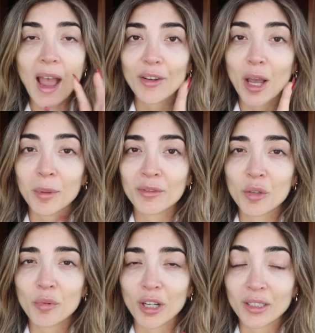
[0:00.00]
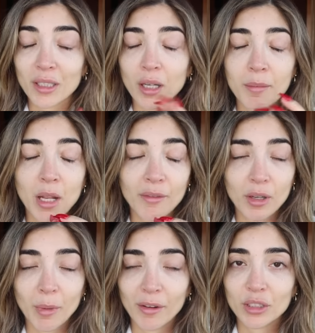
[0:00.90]
I have a couple of new products that I'm
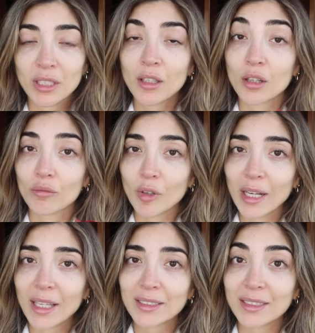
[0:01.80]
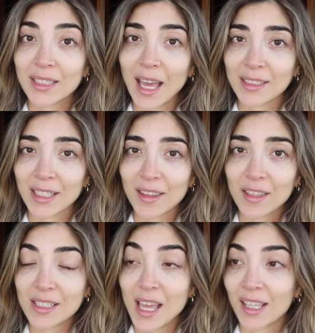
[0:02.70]
loving in my routine that are really standing
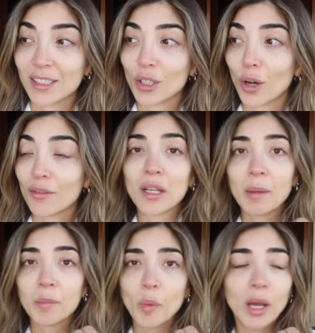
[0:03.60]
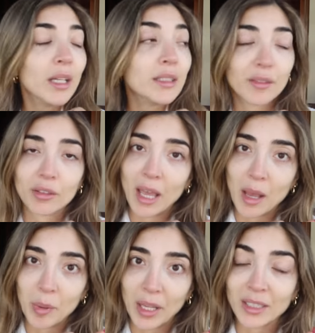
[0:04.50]
the test of, number one, different
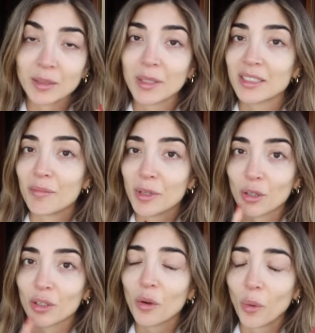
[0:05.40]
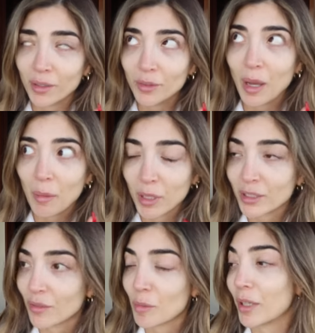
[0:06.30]
airplanes, because I've been on quite a few
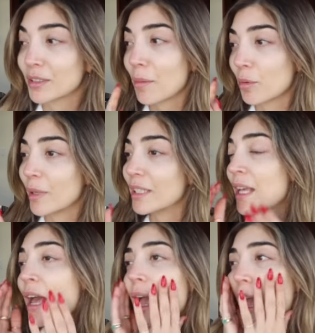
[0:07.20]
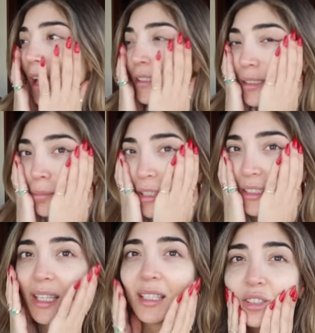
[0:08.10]
airplanes over the past couple of weeks and my
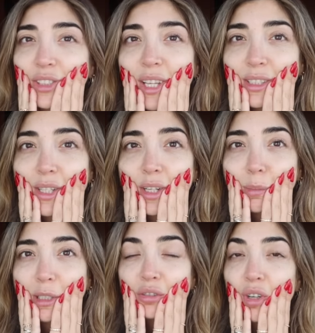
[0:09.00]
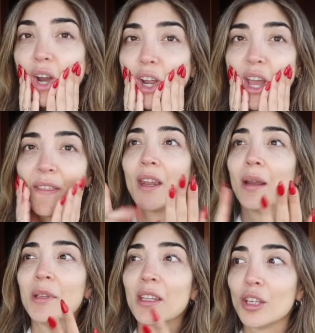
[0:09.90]
skin just gets a little bit dry and then
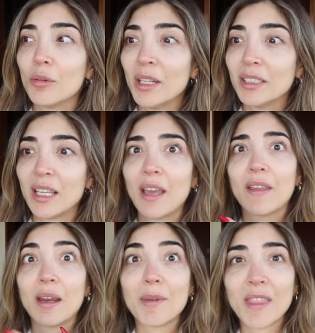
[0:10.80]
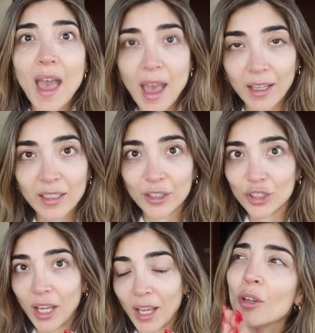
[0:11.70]
I'm in the humidity and then I'm in the air
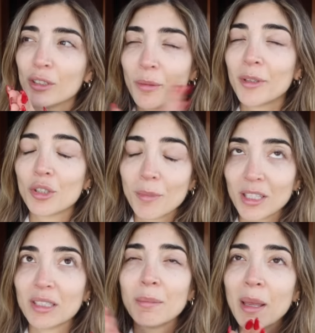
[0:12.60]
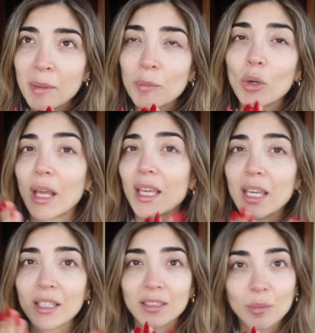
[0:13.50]
conditioning. Not so much humidity, maybe more like
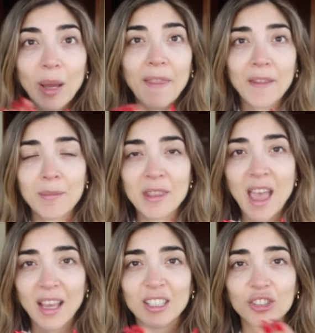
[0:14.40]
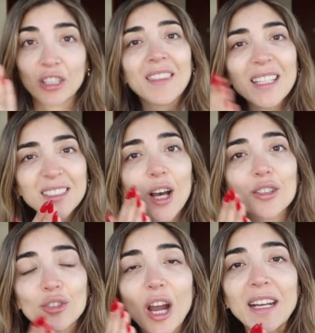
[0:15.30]
heat and sweat, and then I'm in the air conditioning. These
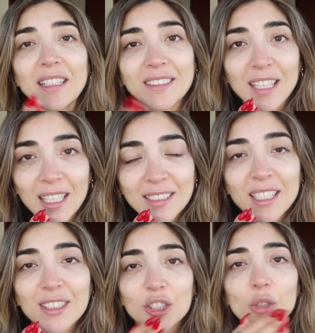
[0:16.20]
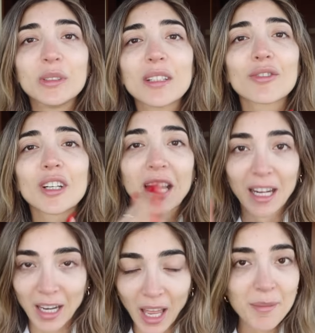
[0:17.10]
are tried and tested to different
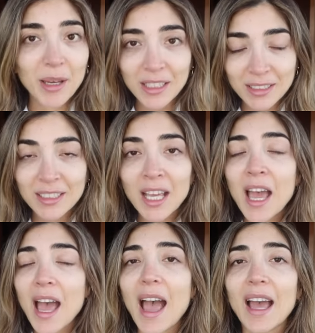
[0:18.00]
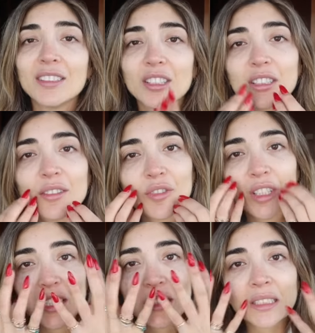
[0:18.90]
climates and
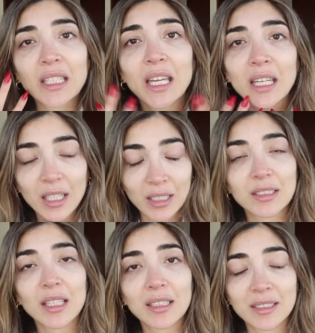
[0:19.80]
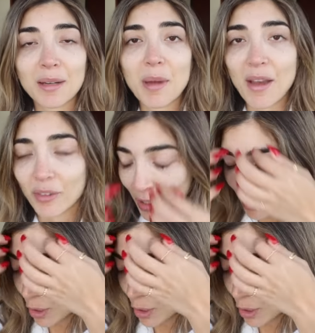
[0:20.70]
different skin concerns that I'm having at the